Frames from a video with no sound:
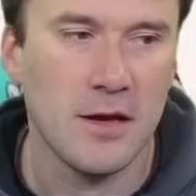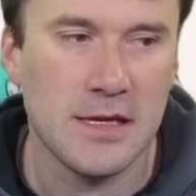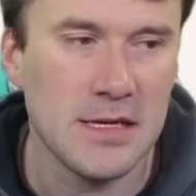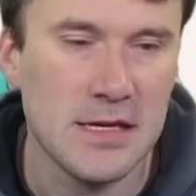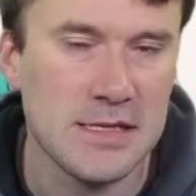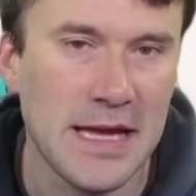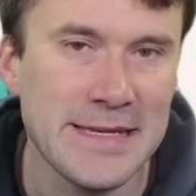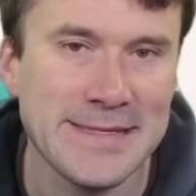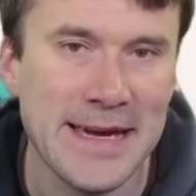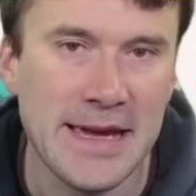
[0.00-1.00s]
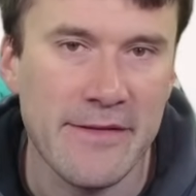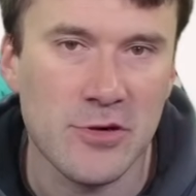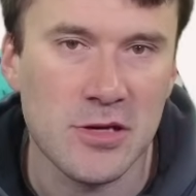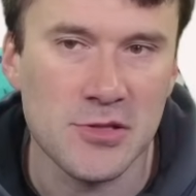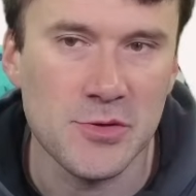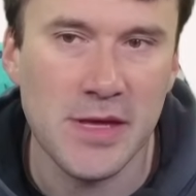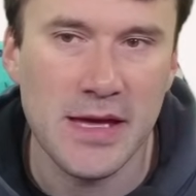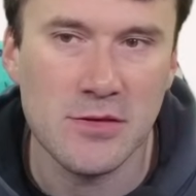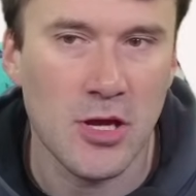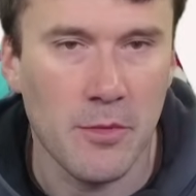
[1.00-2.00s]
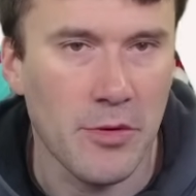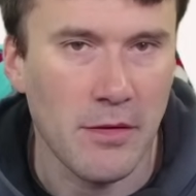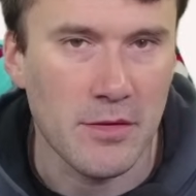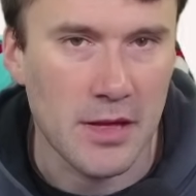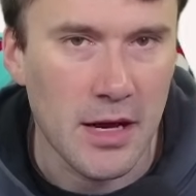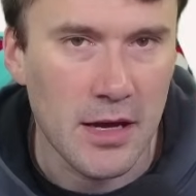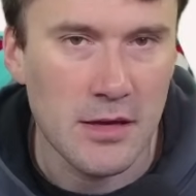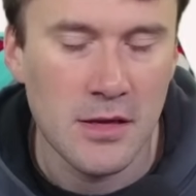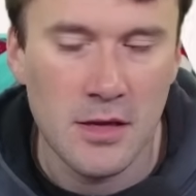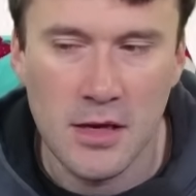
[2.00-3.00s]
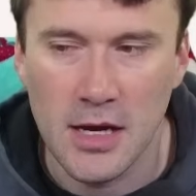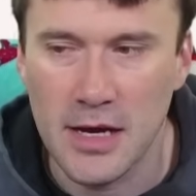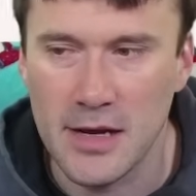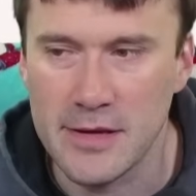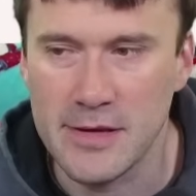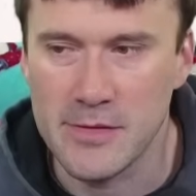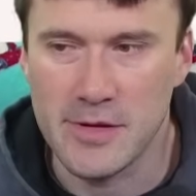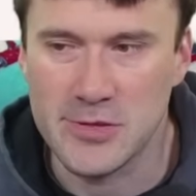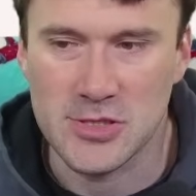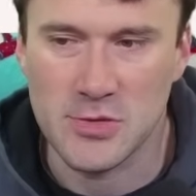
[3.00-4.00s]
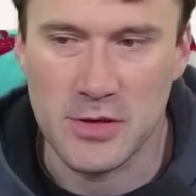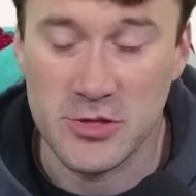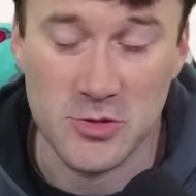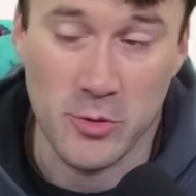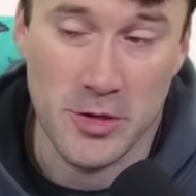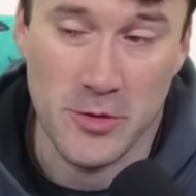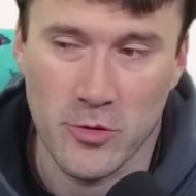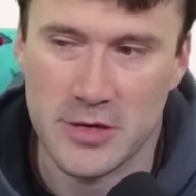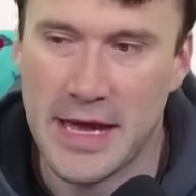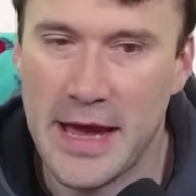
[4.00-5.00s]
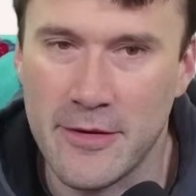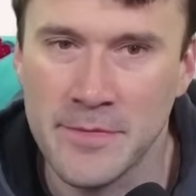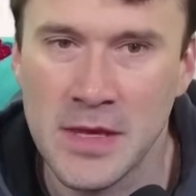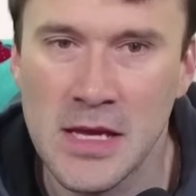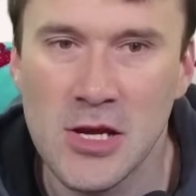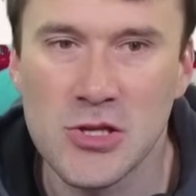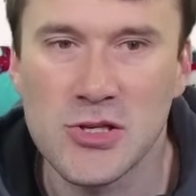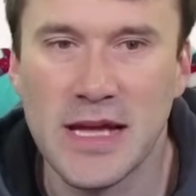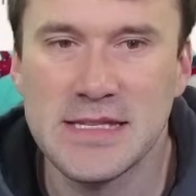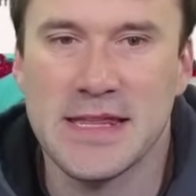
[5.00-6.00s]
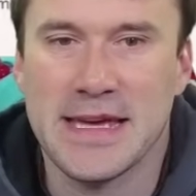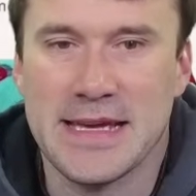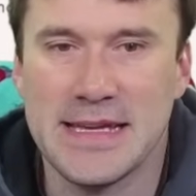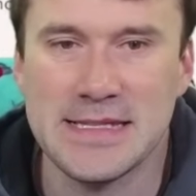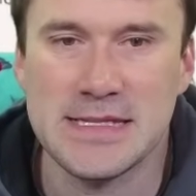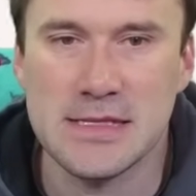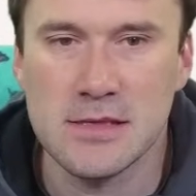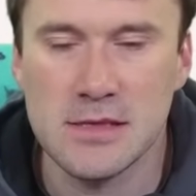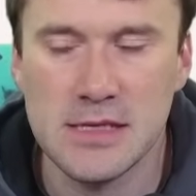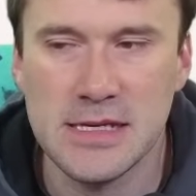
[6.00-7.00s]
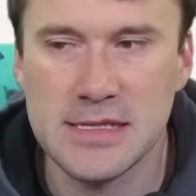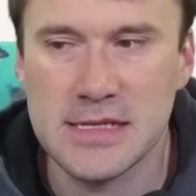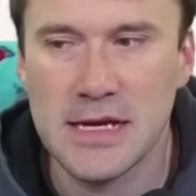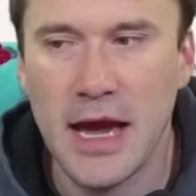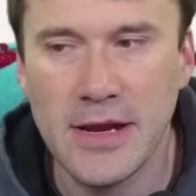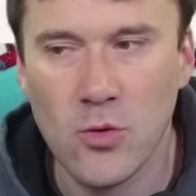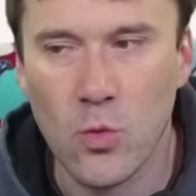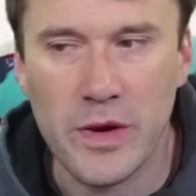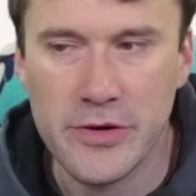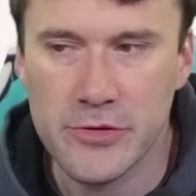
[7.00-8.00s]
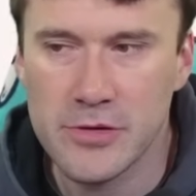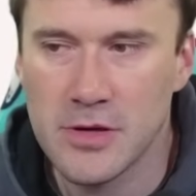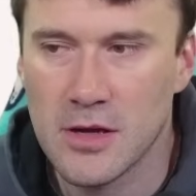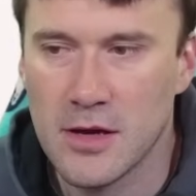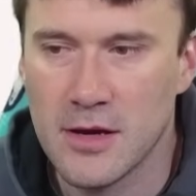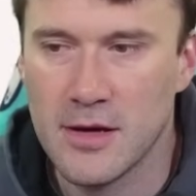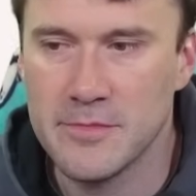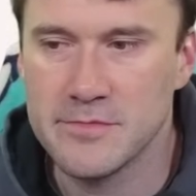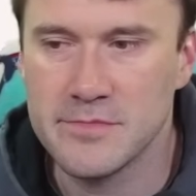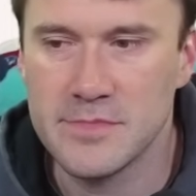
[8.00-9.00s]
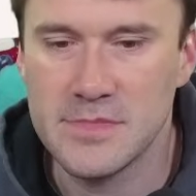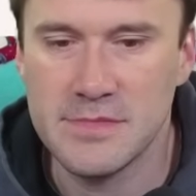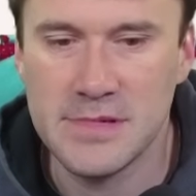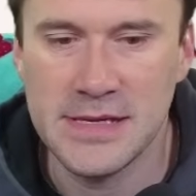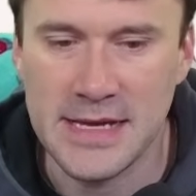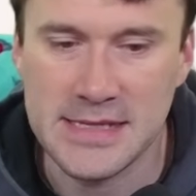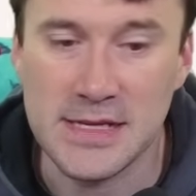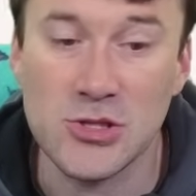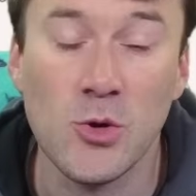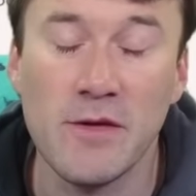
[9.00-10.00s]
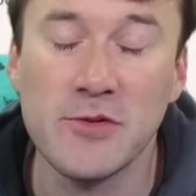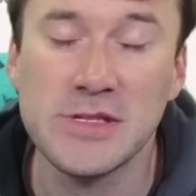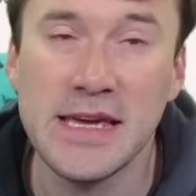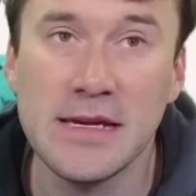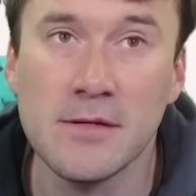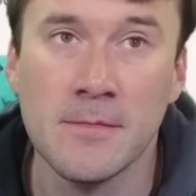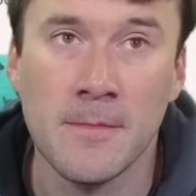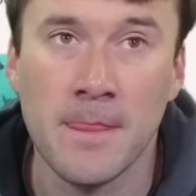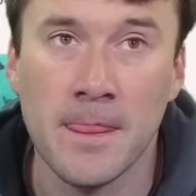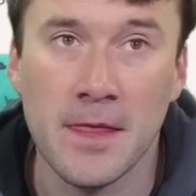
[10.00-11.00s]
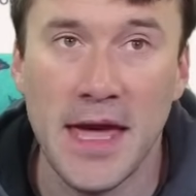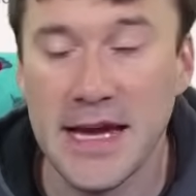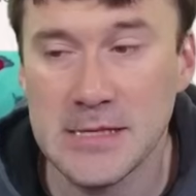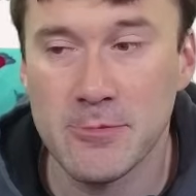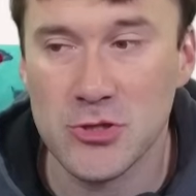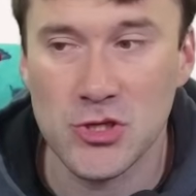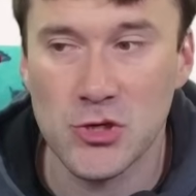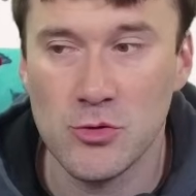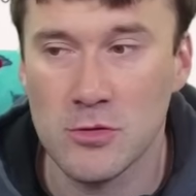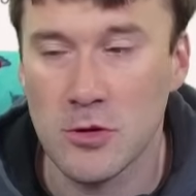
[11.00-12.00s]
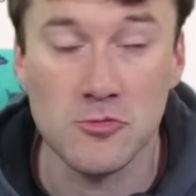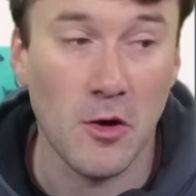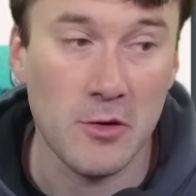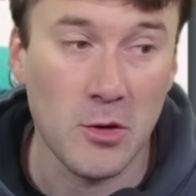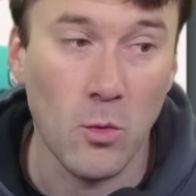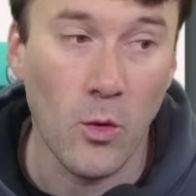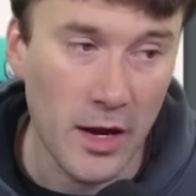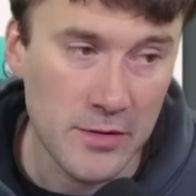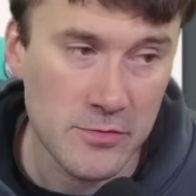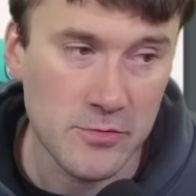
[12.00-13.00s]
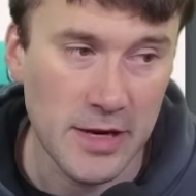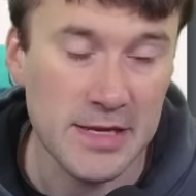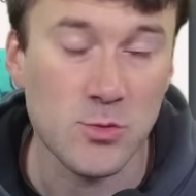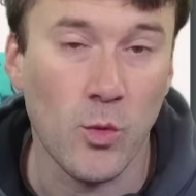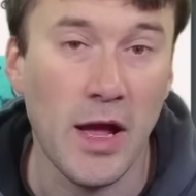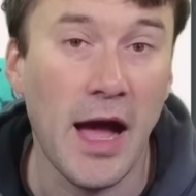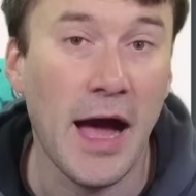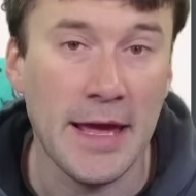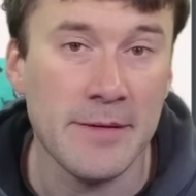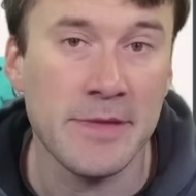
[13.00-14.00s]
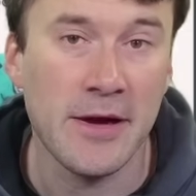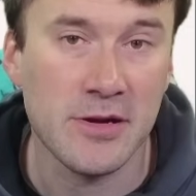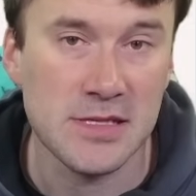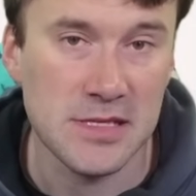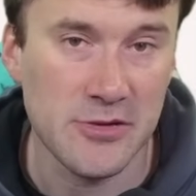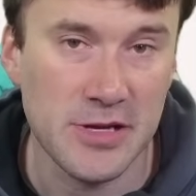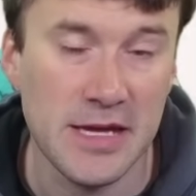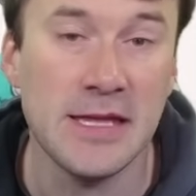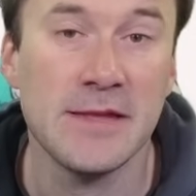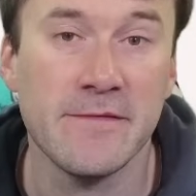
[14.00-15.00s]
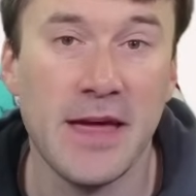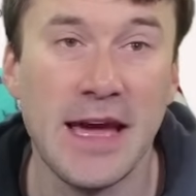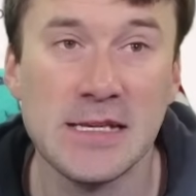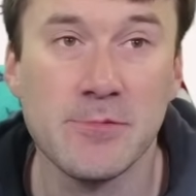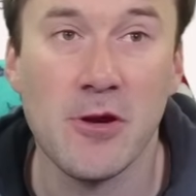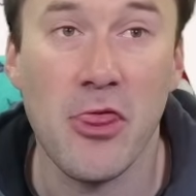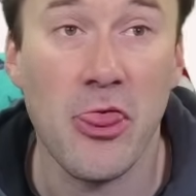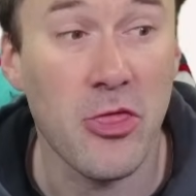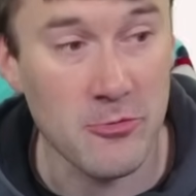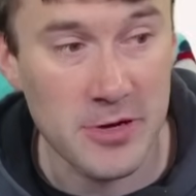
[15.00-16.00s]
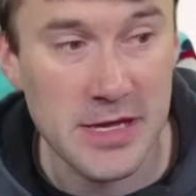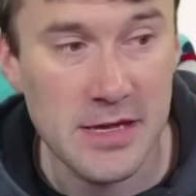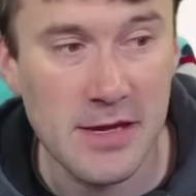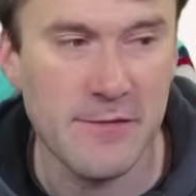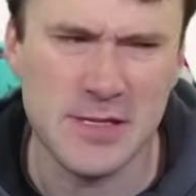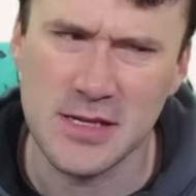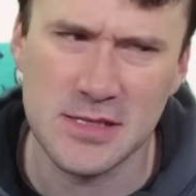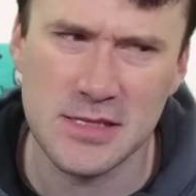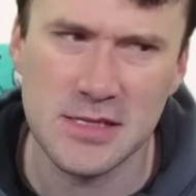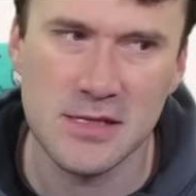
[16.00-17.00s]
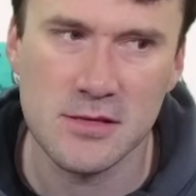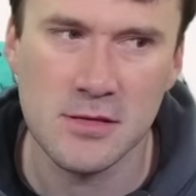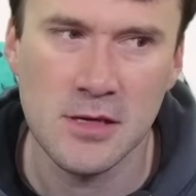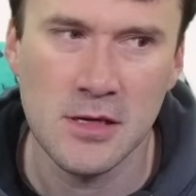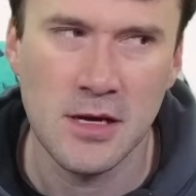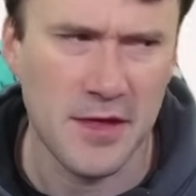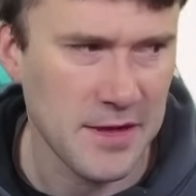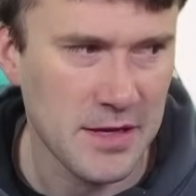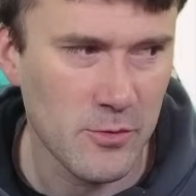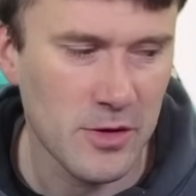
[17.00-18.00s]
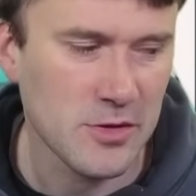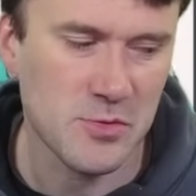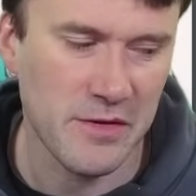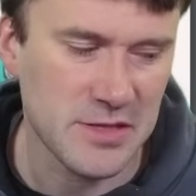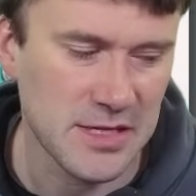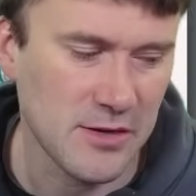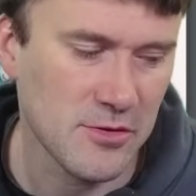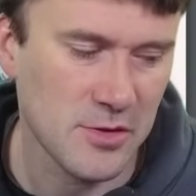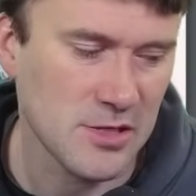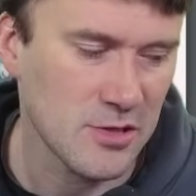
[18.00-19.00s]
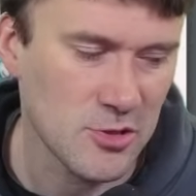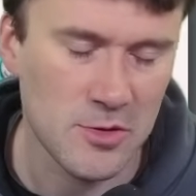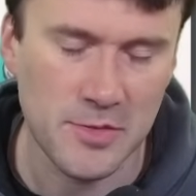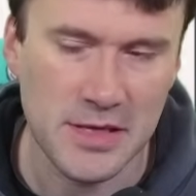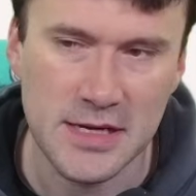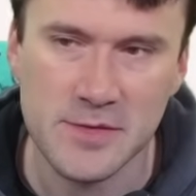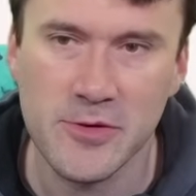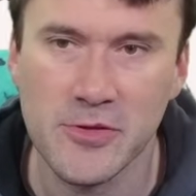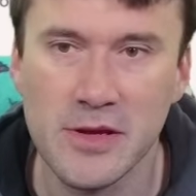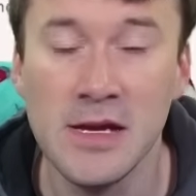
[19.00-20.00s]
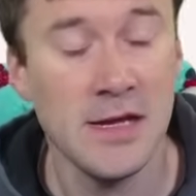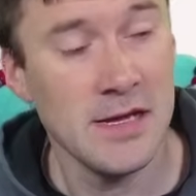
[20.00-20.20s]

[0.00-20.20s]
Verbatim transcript: Is any deck ever going to do that? No, probably not. Uh, it, it just it just work out. So that's the thing. It's it's kind of weird um, in that sense. So if you take Expert two, Heroic one, right, is what I am now considering it. And if Expert three, if it does exist, I think it will because we have a Standard three, so I assume there'll be an Expert three.